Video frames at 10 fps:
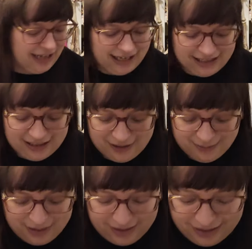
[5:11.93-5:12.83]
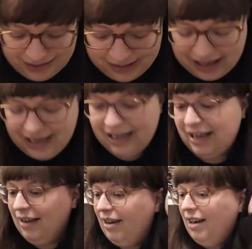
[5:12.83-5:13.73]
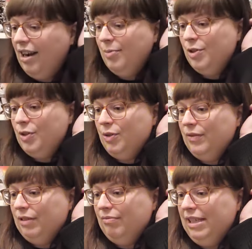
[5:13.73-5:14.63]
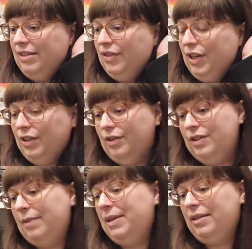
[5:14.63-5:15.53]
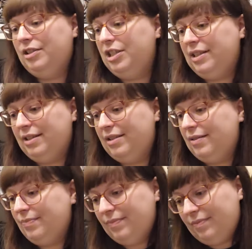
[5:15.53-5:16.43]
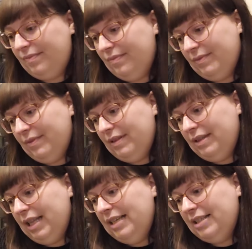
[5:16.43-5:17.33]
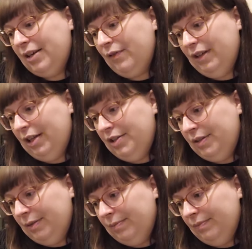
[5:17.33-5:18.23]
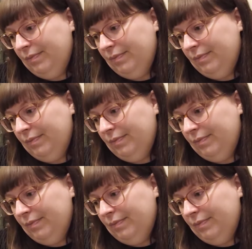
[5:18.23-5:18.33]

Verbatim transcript: Um, that, I'm sure if I read those, I mean, Jesus, it's going to fit loads of them.